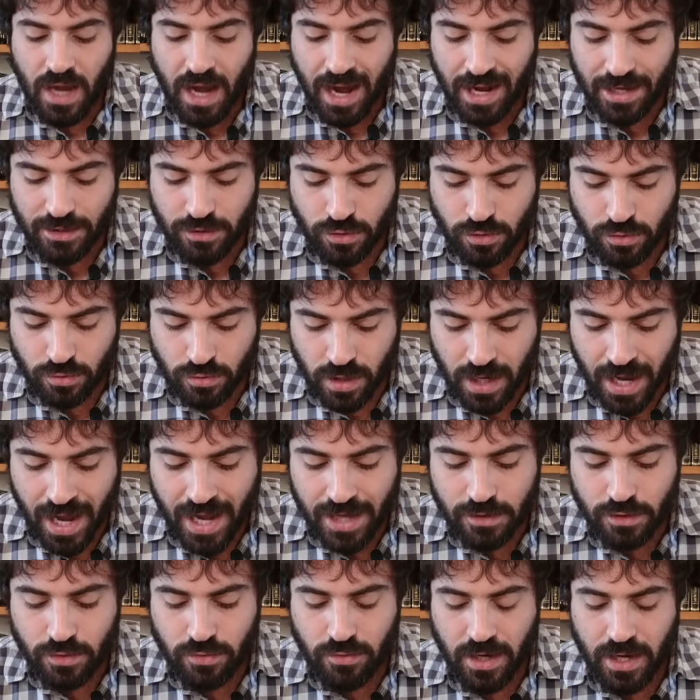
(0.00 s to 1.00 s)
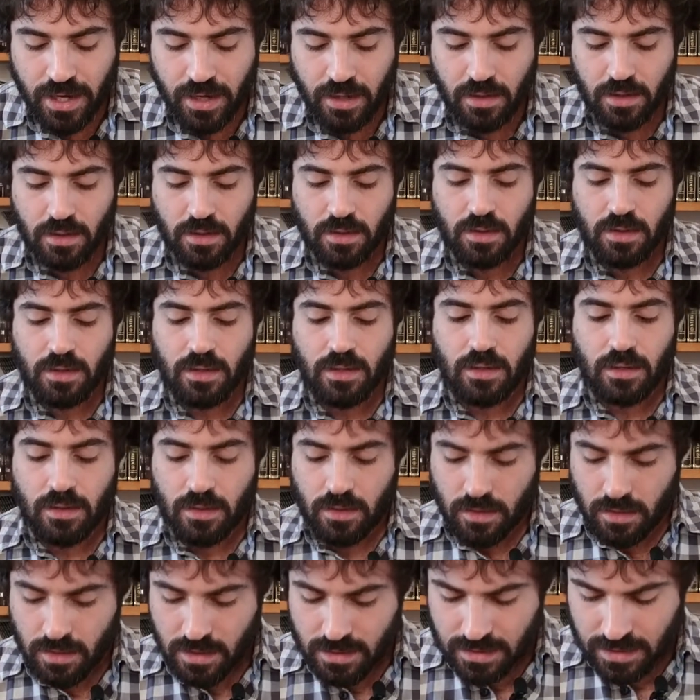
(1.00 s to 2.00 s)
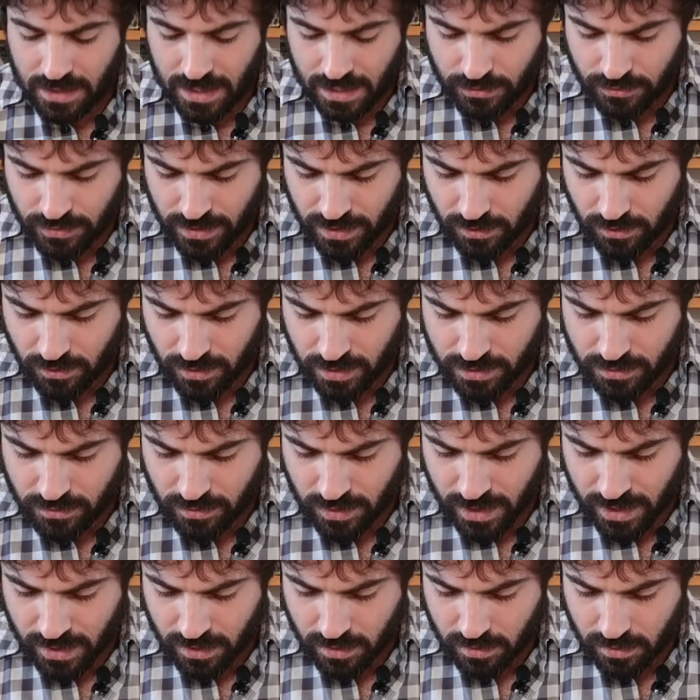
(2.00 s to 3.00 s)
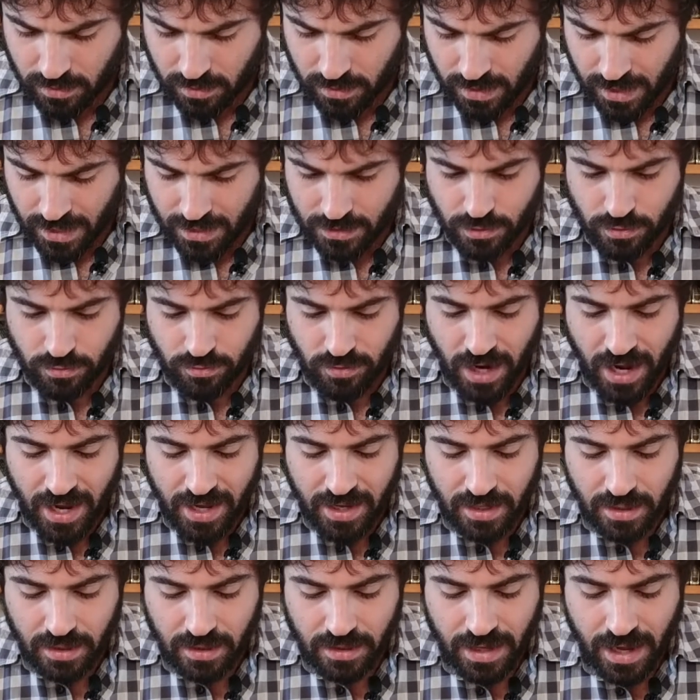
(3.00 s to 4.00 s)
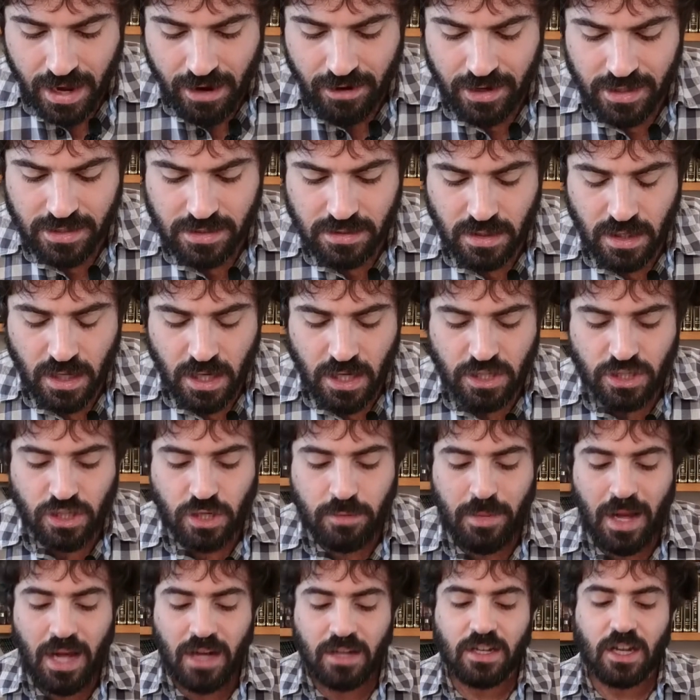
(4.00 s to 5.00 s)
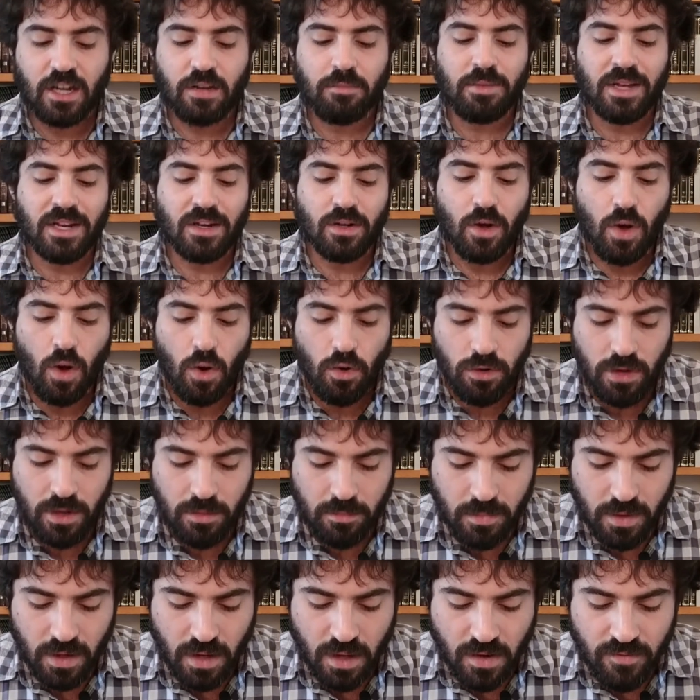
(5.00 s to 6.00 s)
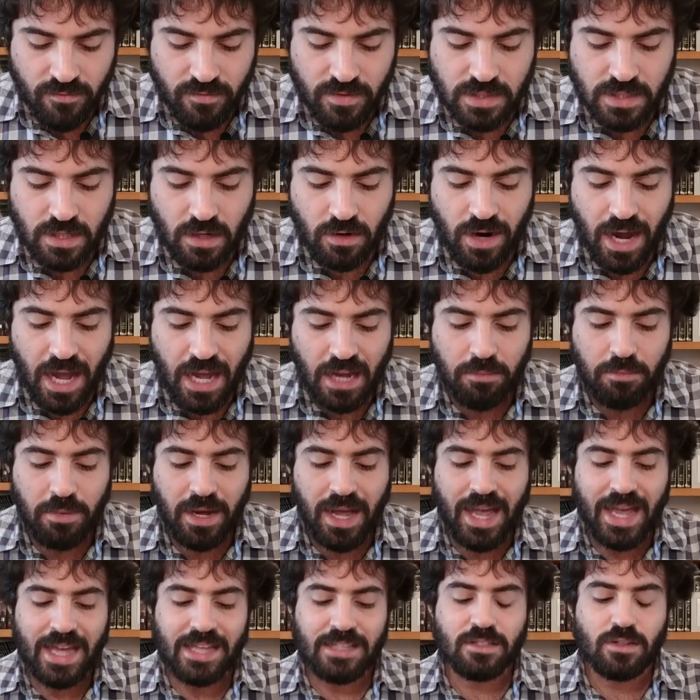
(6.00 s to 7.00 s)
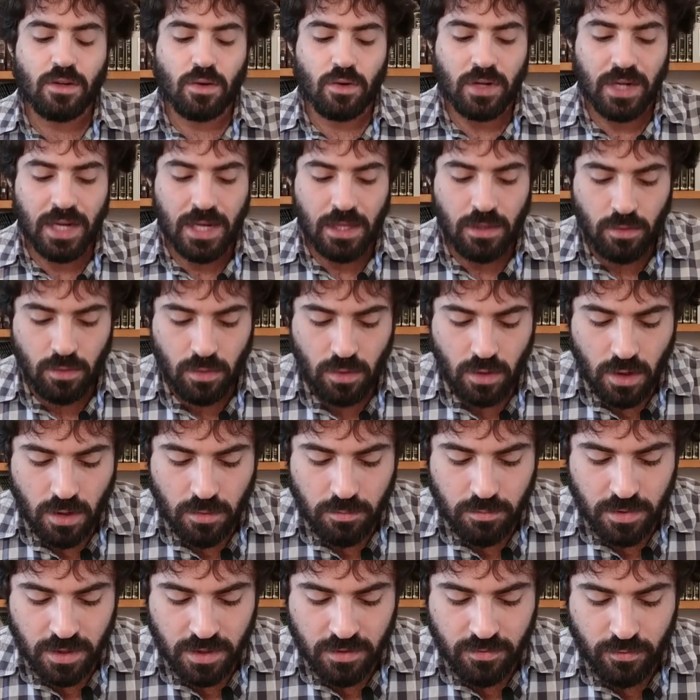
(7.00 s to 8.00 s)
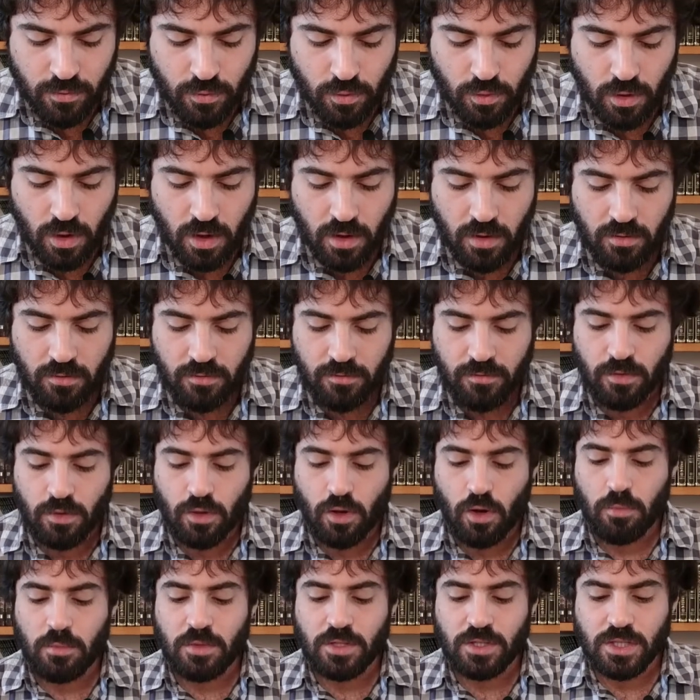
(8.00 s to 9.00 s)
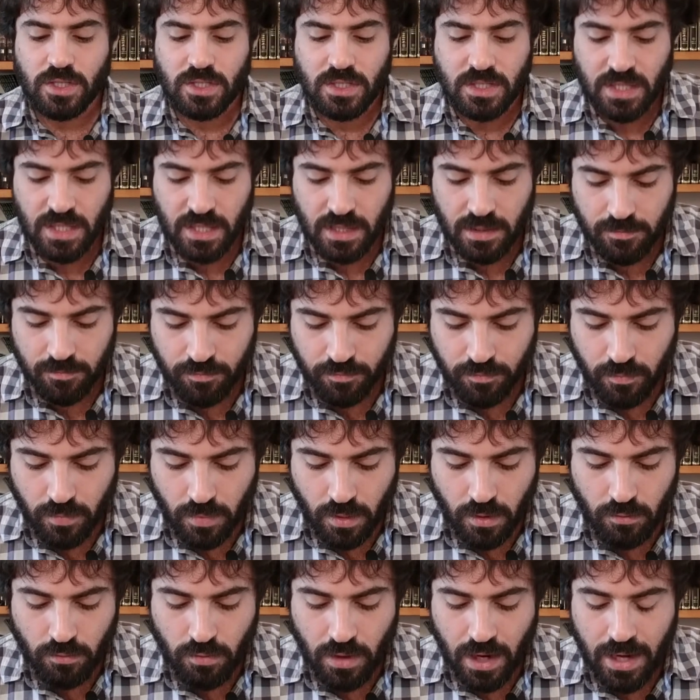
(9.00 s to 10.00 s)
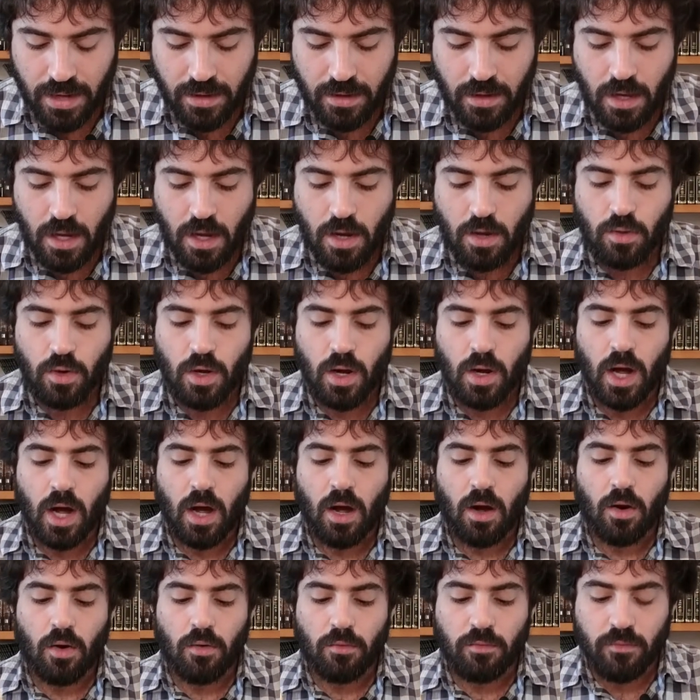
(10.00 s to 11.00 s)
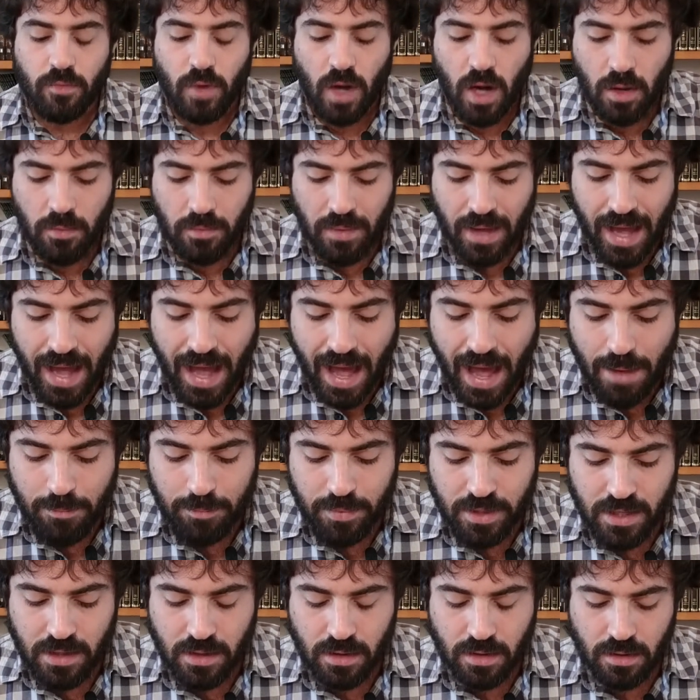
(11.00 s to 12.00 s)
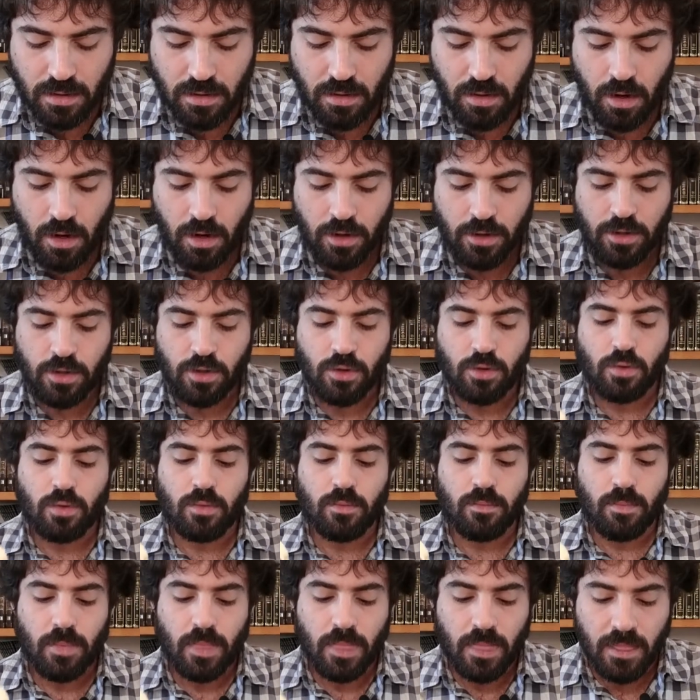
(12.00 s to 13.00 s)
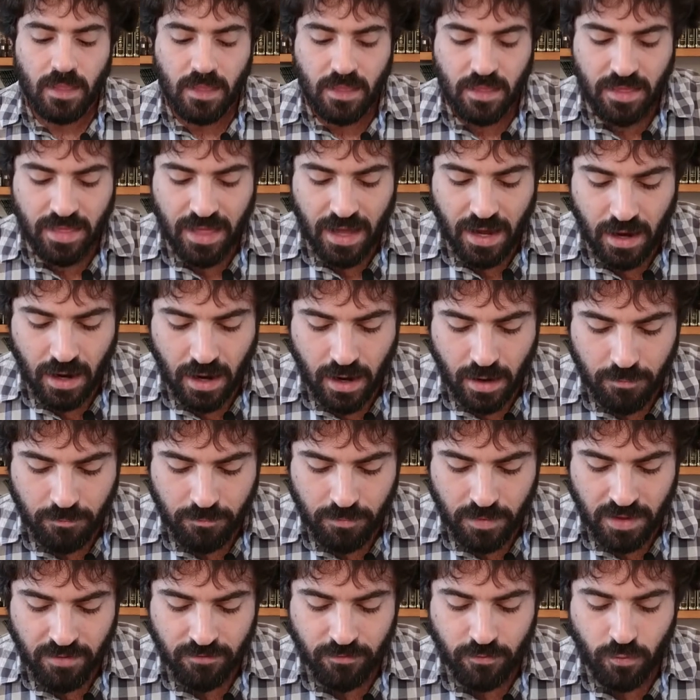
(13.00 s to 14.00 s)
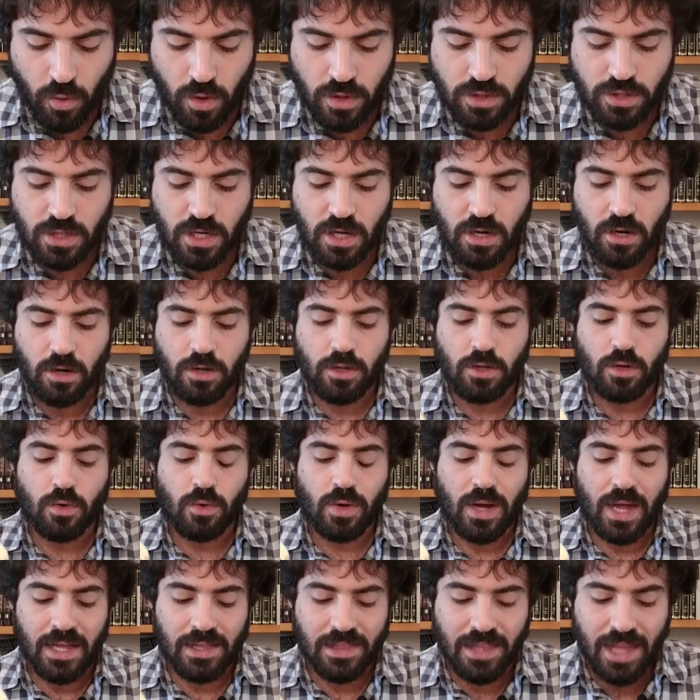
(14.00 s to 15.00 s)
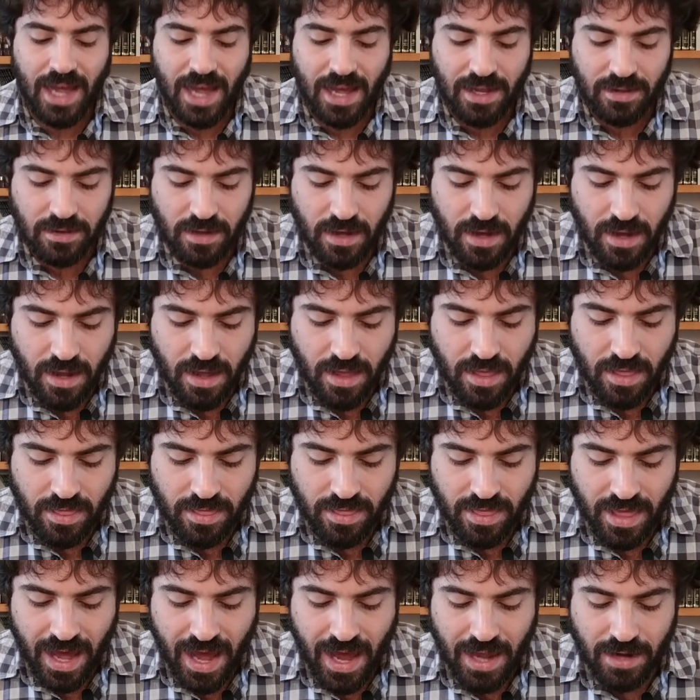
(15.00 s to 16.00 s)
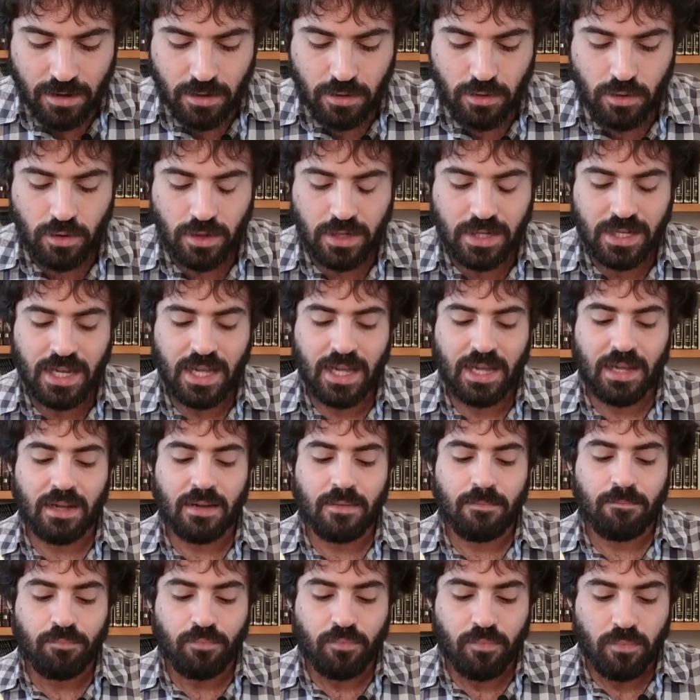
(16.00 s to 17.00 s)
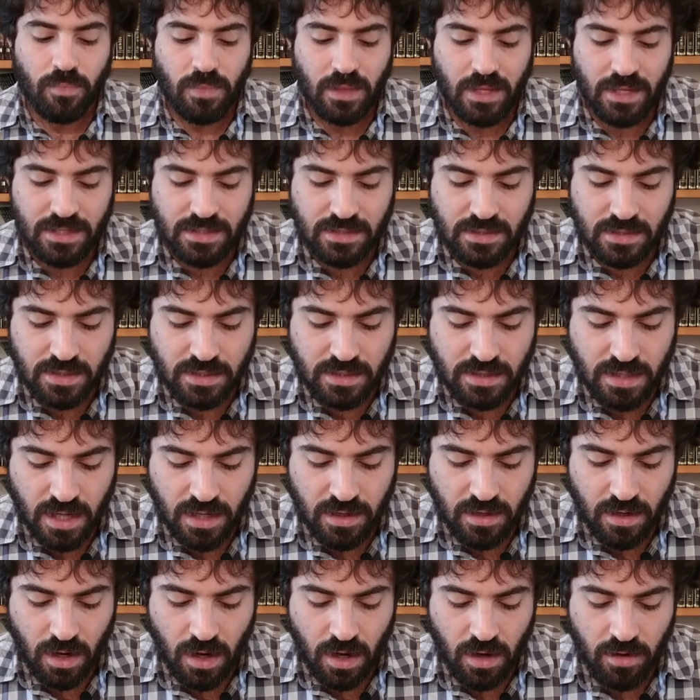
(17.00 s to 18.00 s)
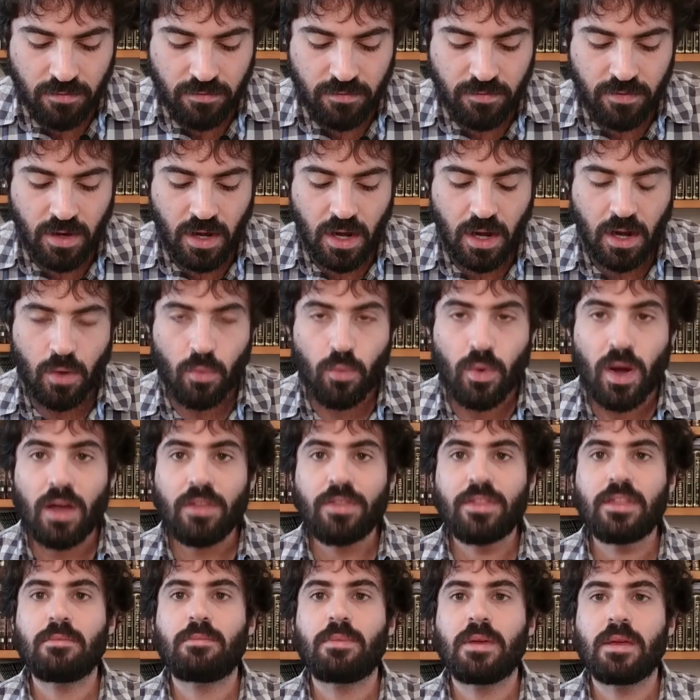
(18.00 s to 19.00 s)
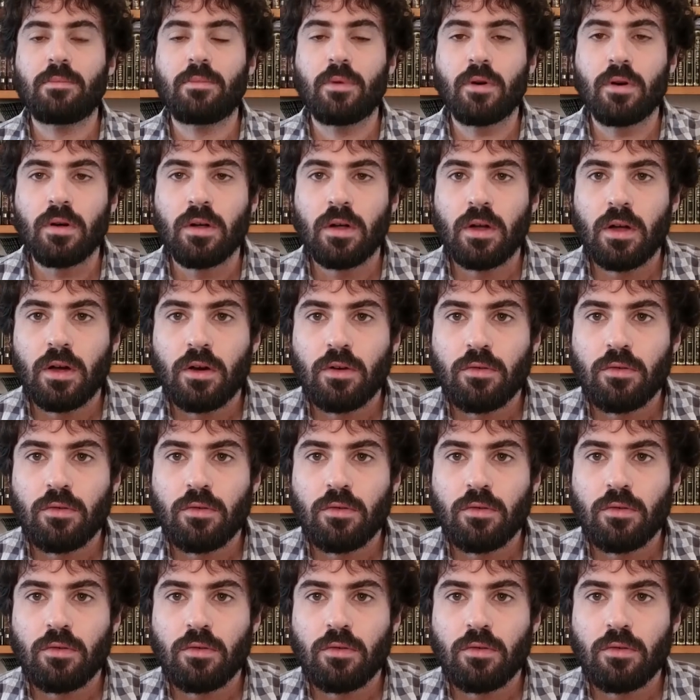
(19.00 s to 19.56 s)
Ashreich, is it Ashreich or Ashreich? Ashreich Eretz Shemalkech ben Chorim Misaraich ba'es yochelu bigvura velo b'shisi. Right? Uh, um, happy are you, that, um, and fortunate are you, a land that your king is the son of uh, wealthy people,